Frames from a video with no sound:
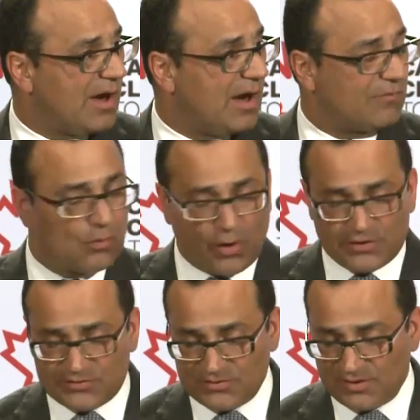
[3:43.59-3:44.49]
Of
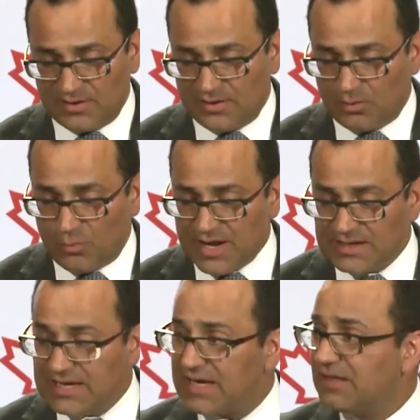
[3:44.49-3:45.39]
course, we
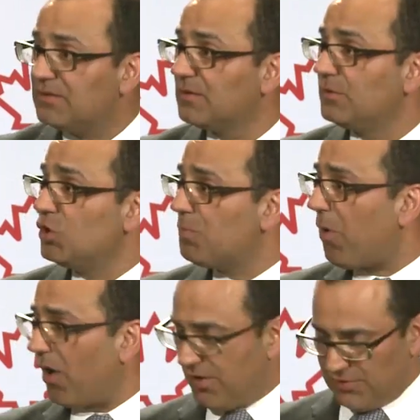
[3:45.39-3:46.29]
need new
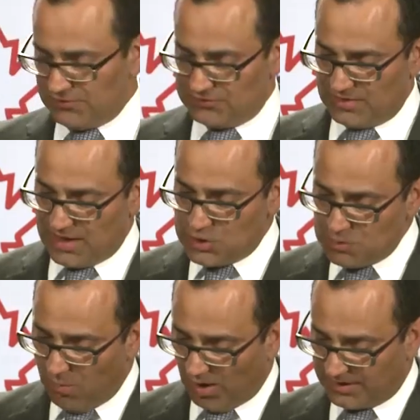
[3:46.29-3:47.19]
partners and
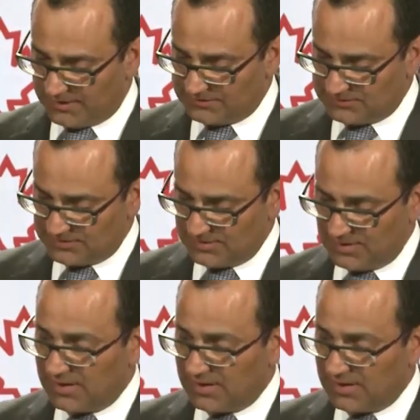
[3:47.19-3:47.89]
new markets,